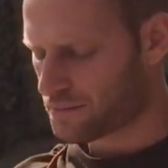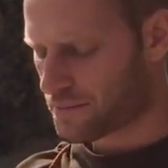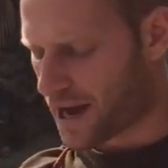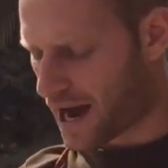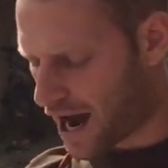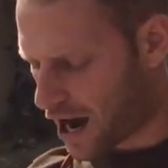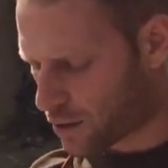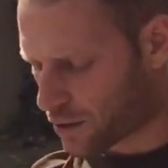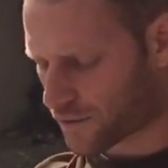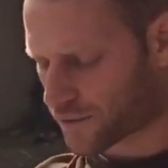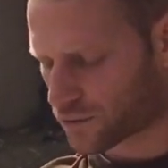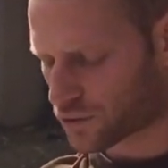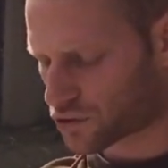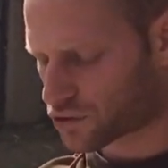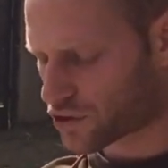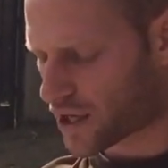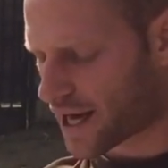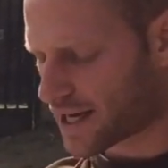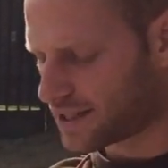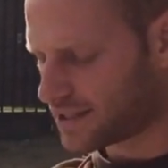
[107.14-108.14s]
powerful
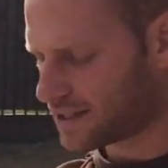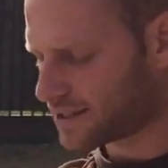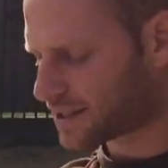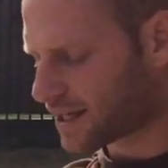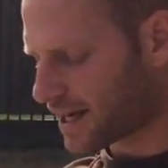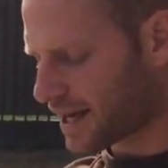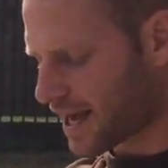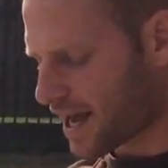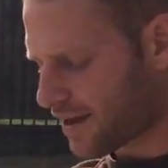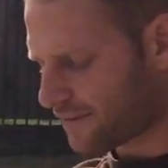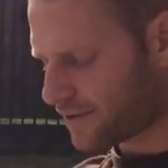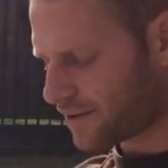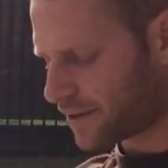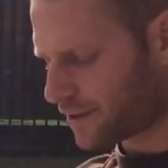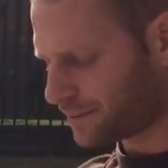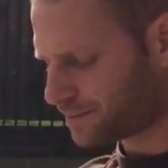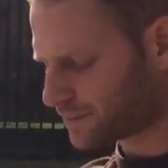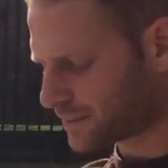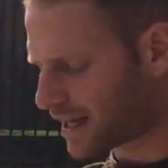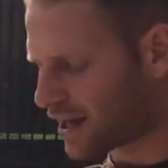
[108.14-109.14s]
strategies I have
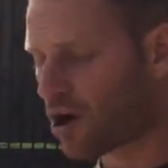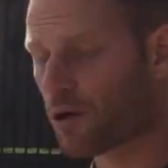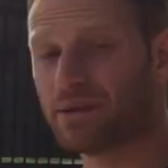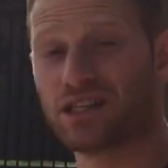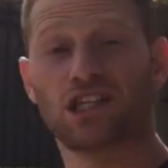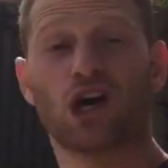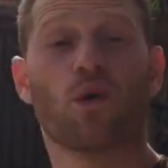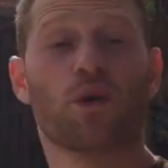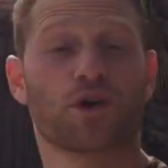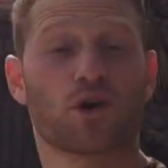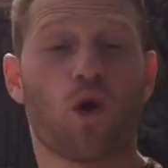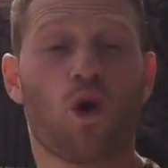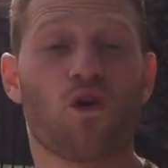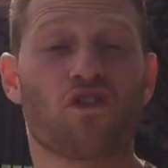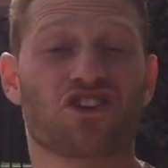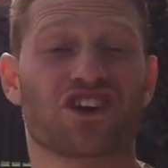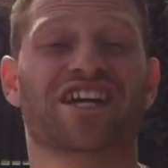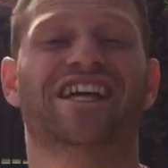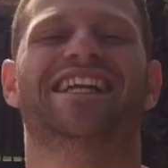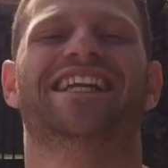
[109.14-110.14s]
here that I'll be going
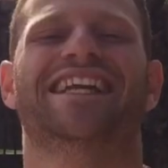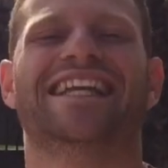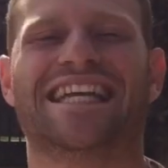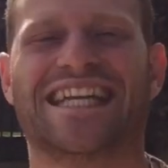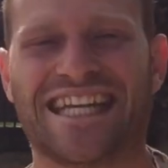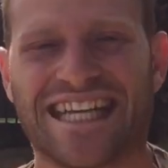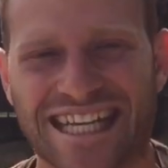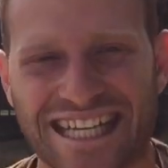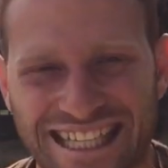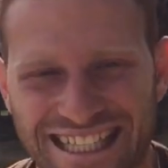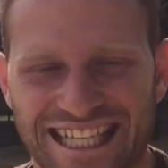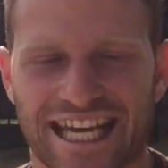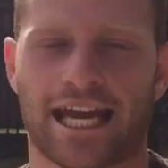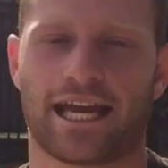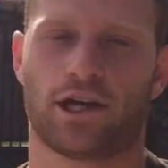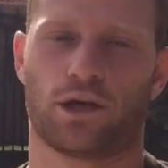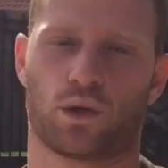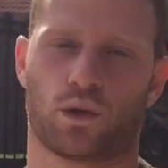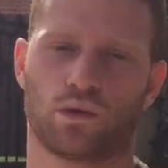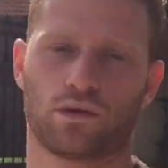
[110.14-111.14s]
over in
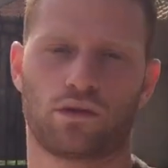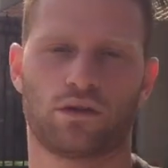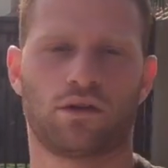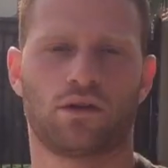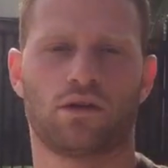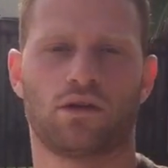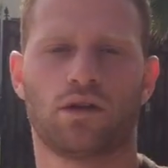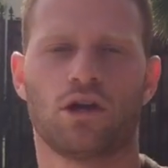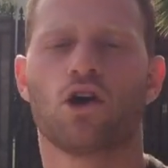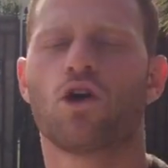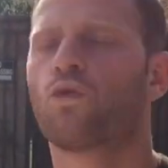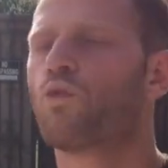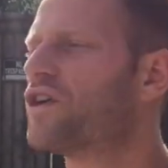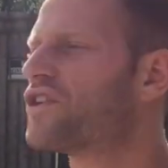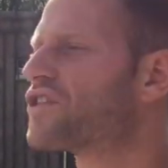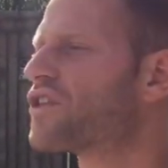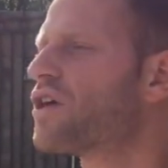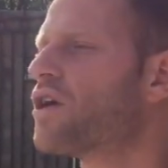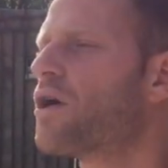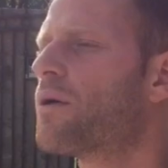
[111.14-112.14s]
detail
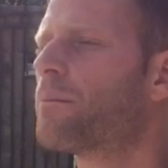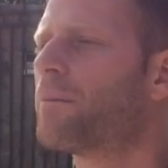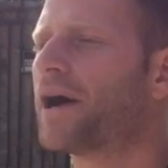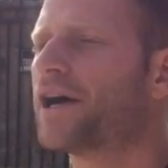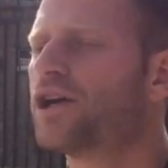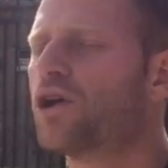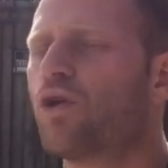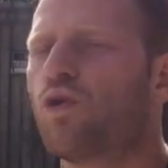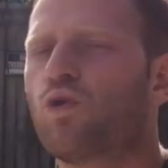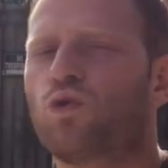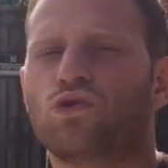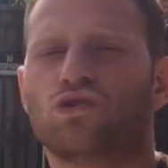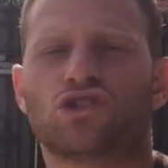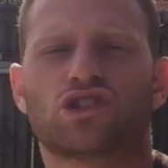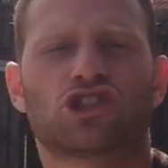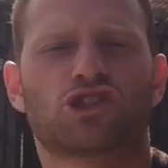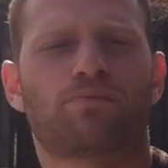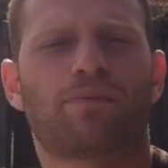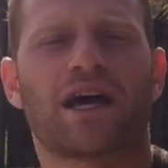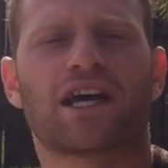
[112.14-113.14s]
with my own
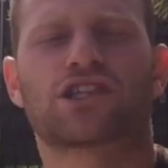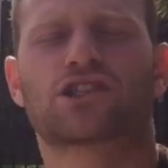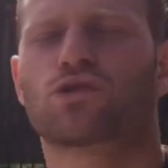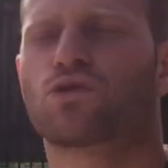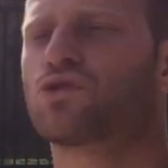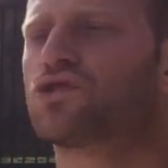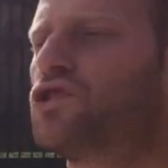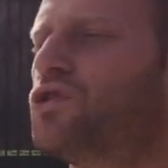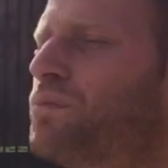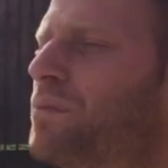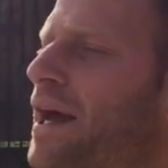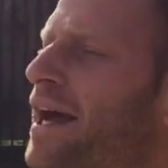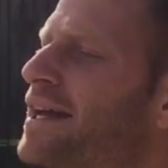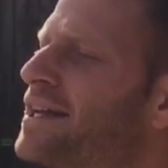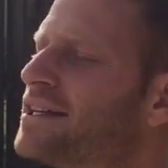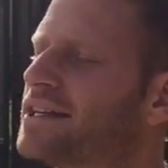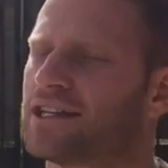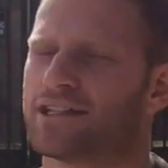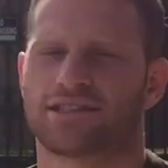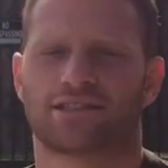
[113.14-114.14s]
special,
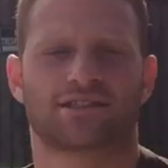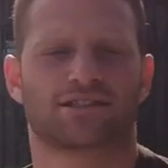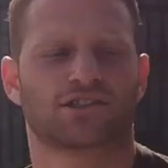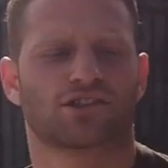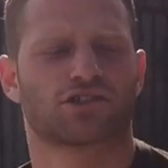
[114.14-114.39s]
stupendous,